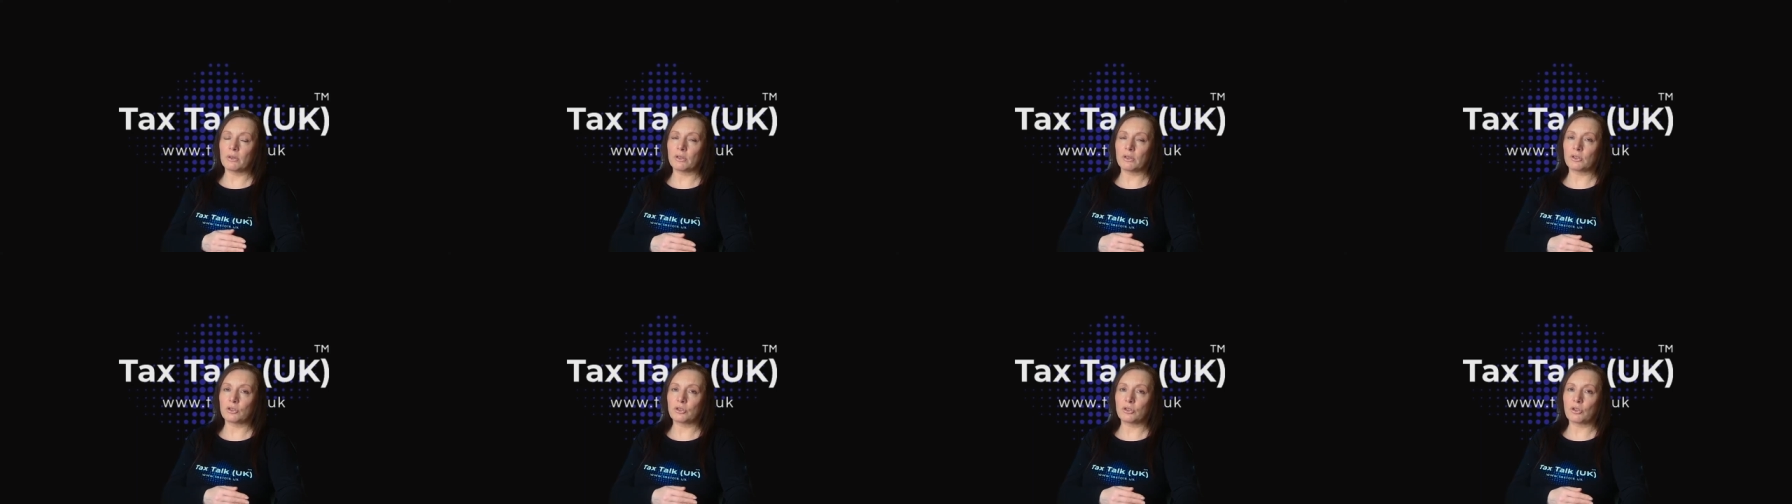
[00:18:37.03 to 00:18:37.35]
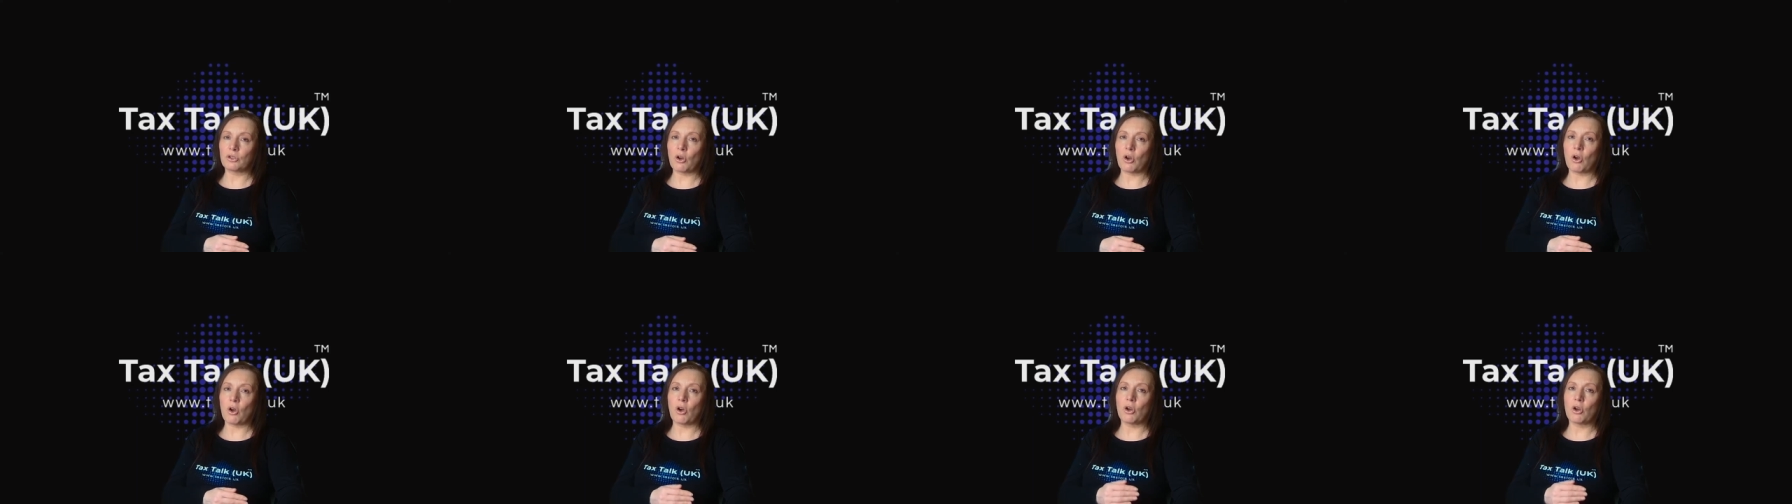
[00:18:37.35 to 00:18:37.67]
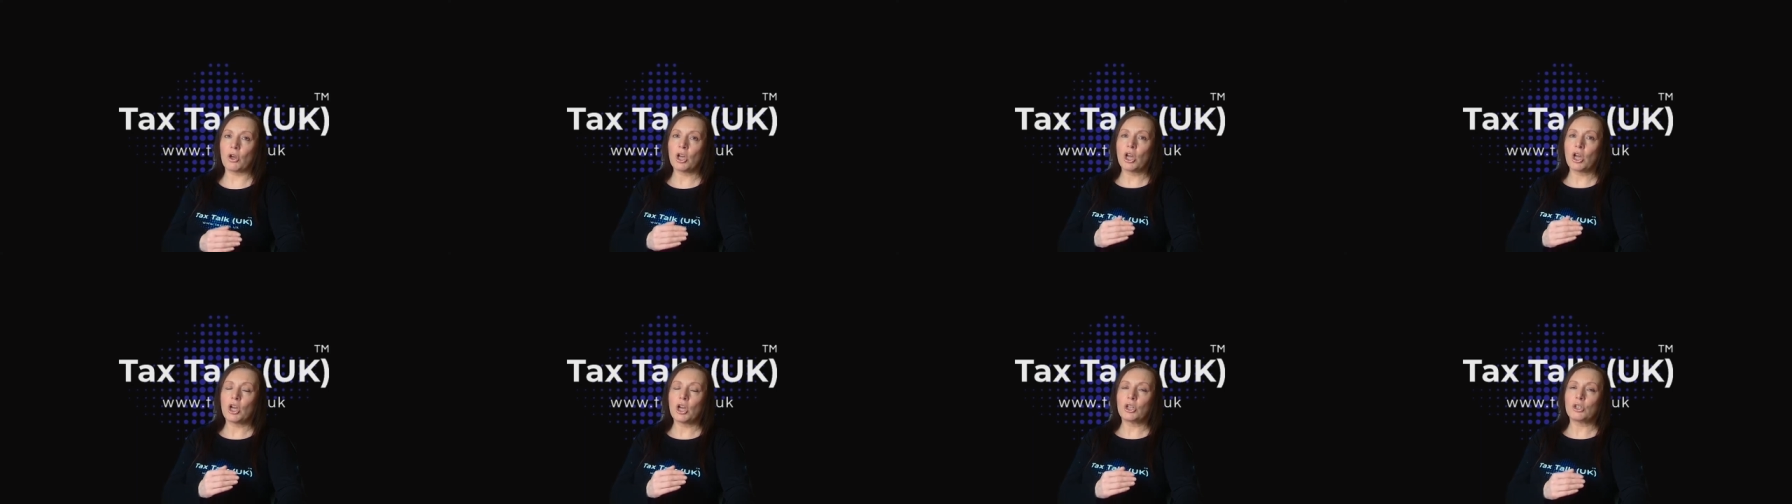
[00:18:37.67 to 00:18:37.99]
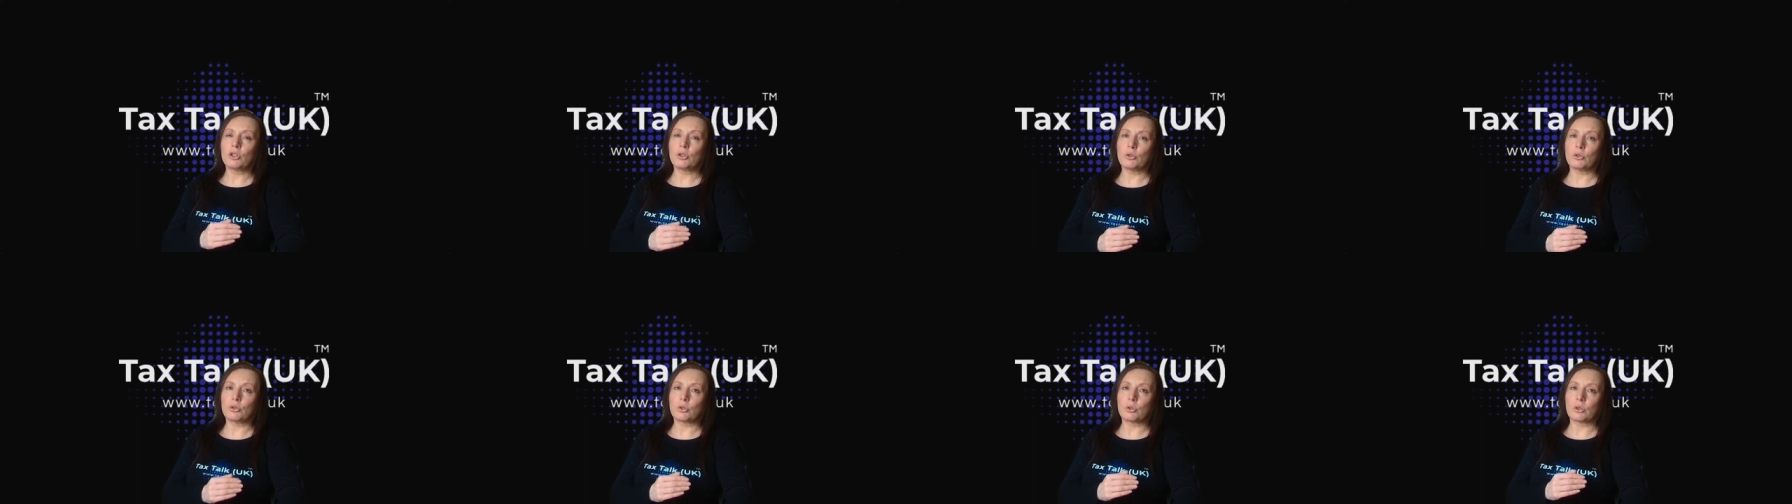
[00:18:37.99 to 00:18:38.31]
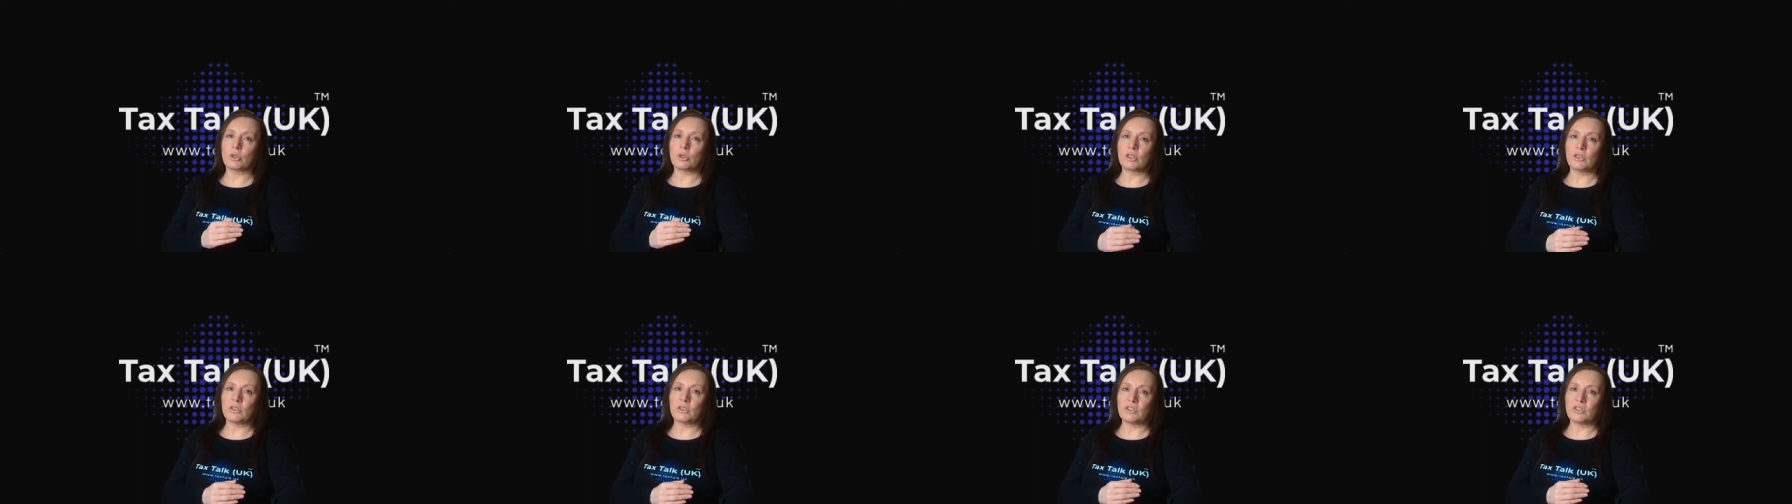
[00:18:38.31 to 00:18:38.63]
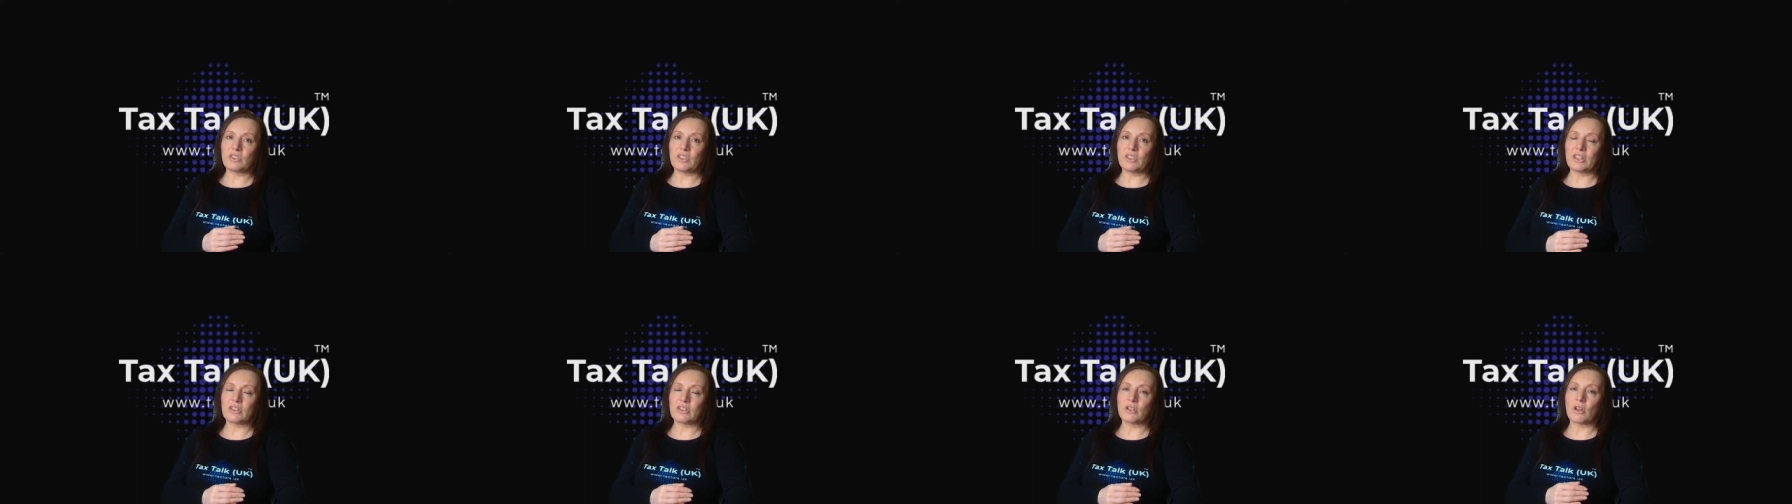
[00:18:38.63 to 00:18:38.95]
at the start, you should
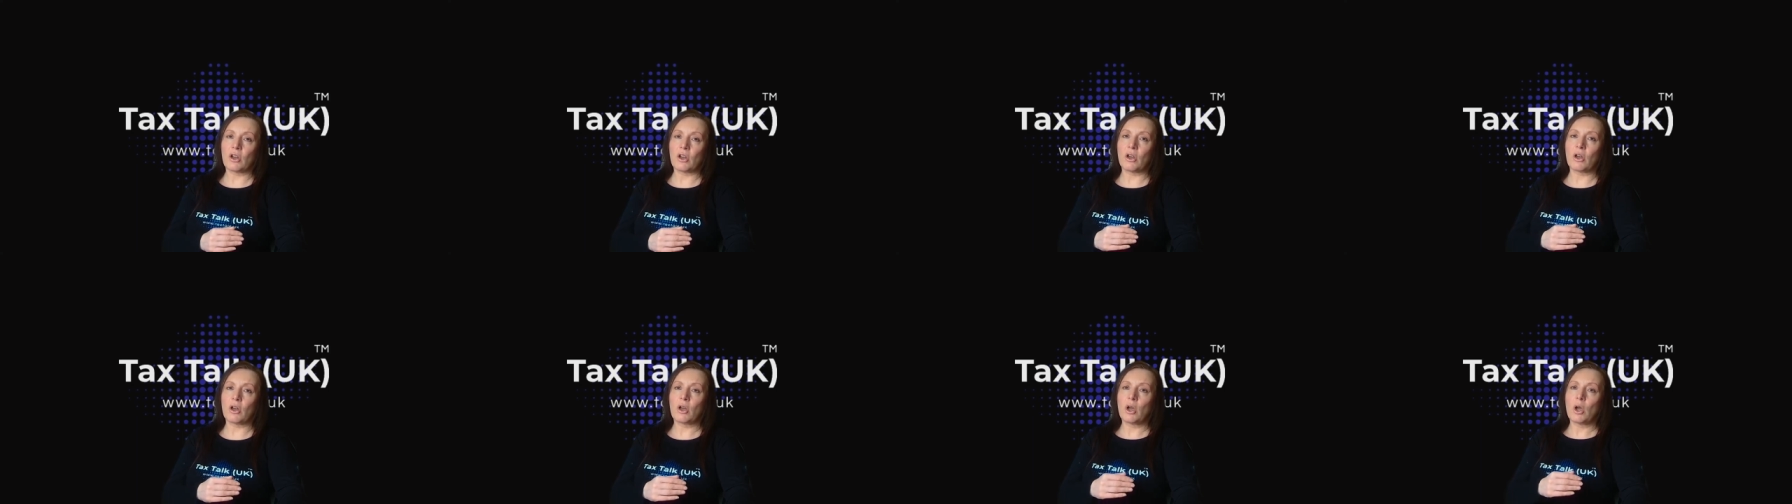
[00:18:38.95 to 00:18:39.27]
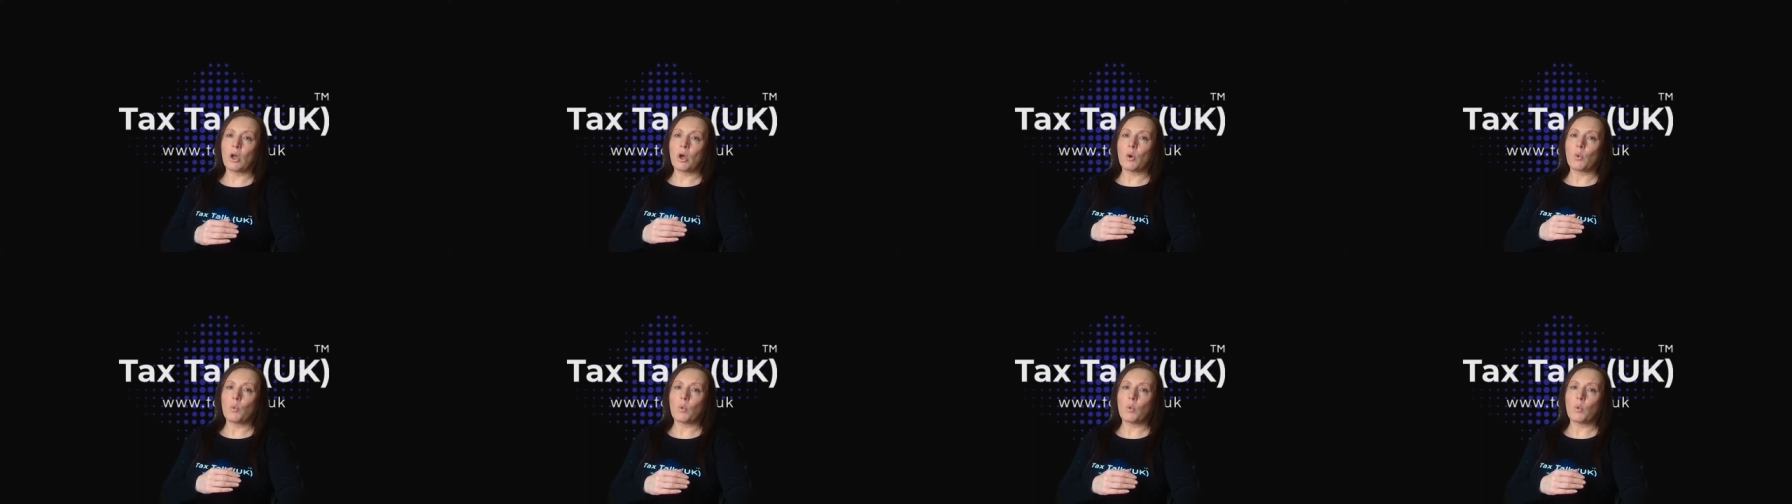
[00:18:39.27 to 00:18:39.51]
consider